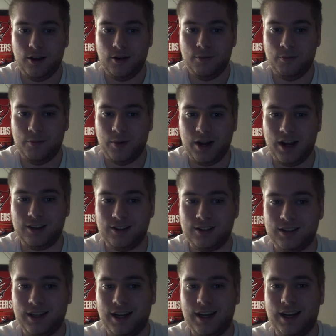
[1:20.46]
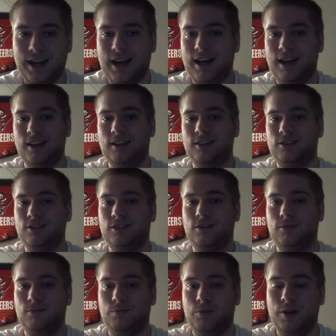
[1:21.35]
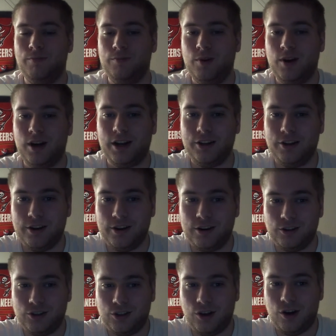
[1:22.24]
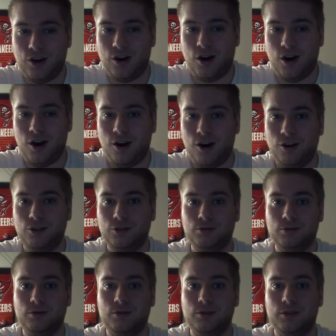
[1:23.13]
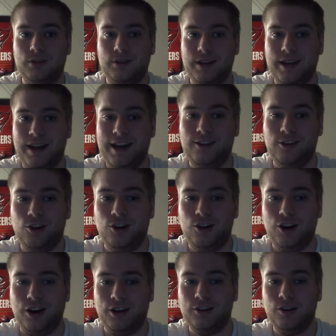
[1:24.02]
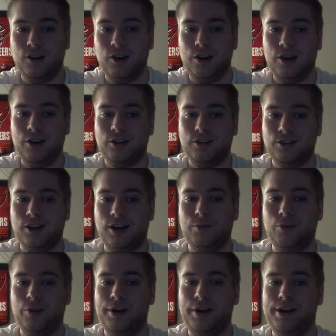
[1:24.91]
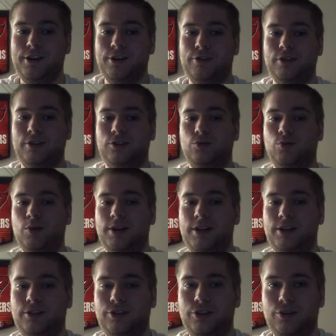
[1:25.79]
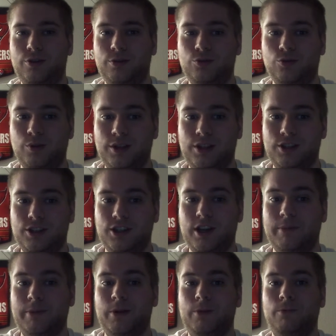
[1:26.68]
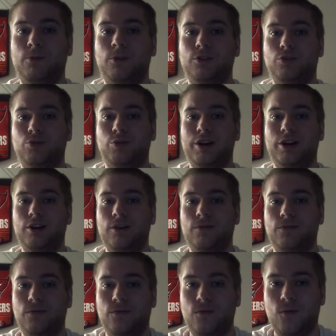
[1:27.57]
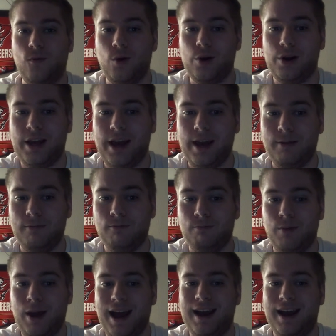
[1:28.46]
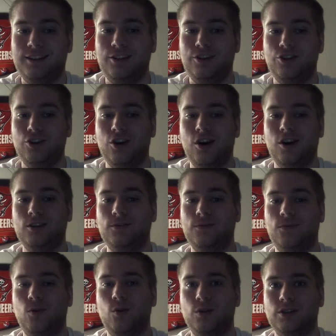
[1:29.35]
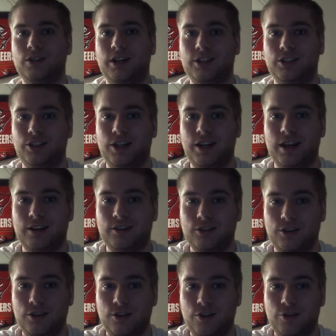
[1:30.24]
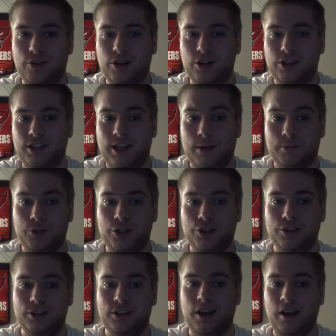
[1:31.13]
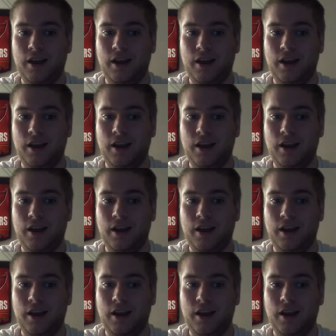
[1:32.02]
But outside of that, it's been Buccaneers all day long. Tom Brady going 22 of 27 for 348 passing yards, 4 touchdowns, no interceptions.